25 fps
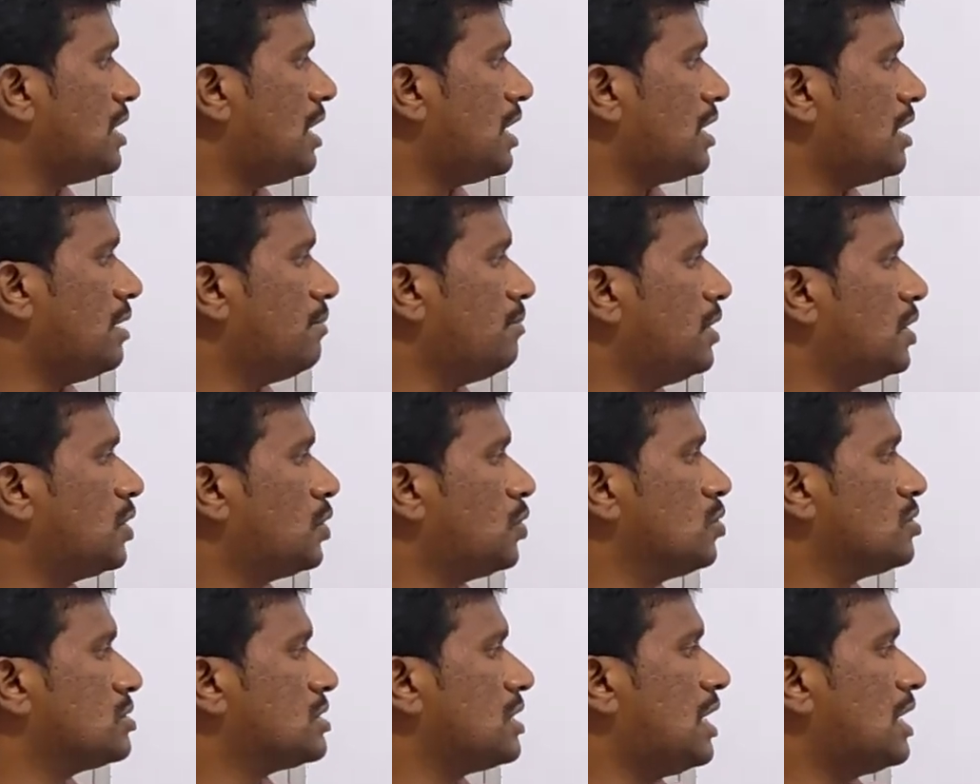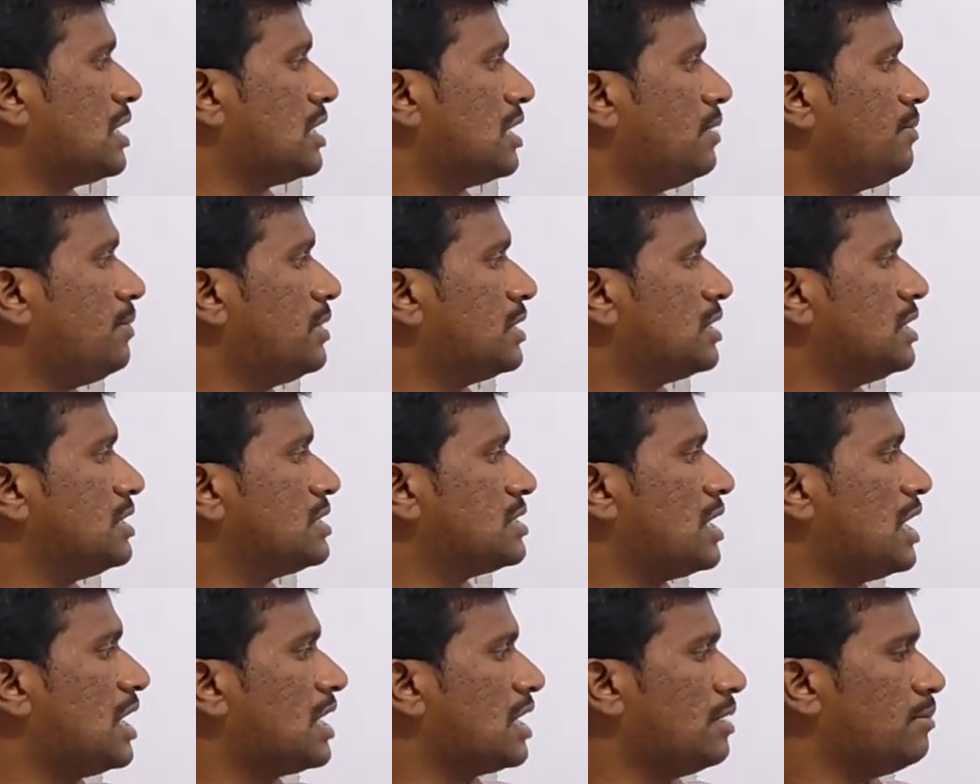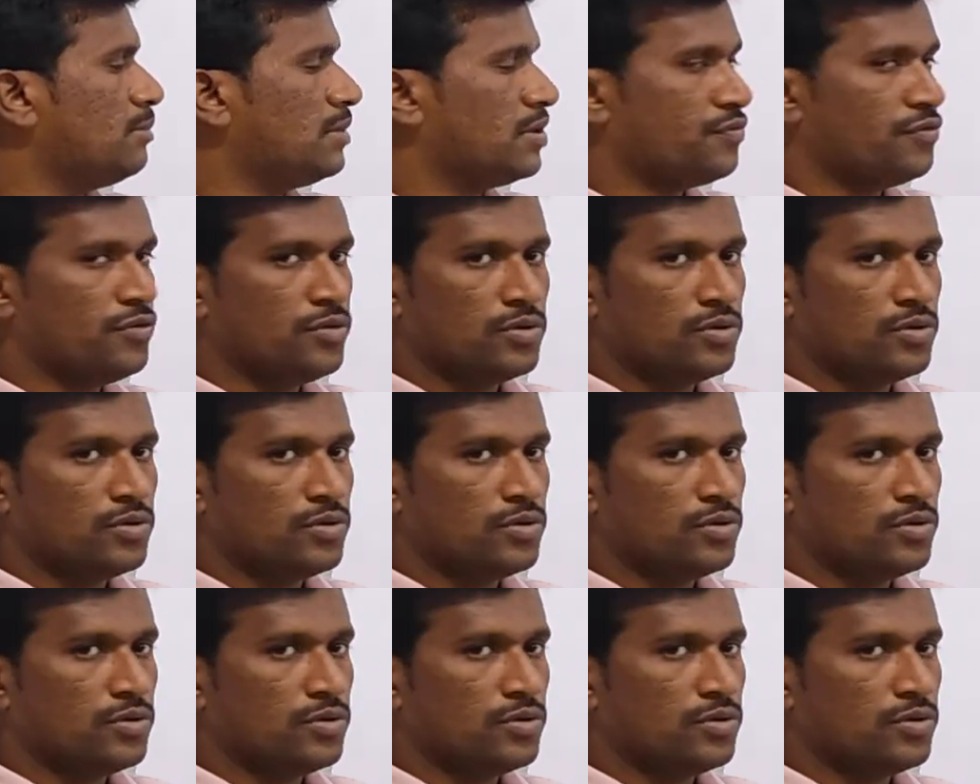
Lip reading: slot number 2, slot number 3, slot number